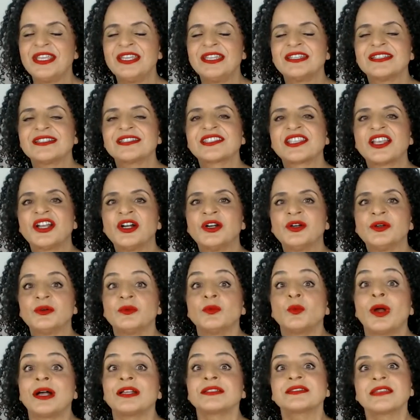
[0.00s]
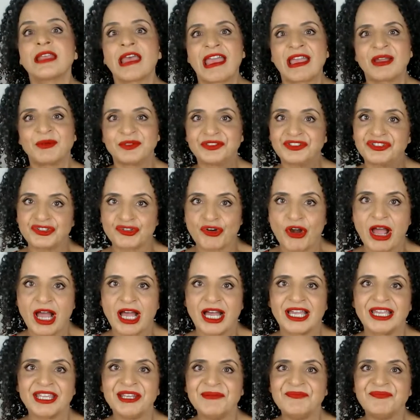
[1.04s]
So whilst the hair was
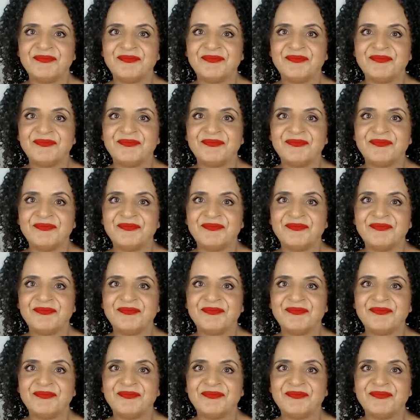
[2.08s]
dry,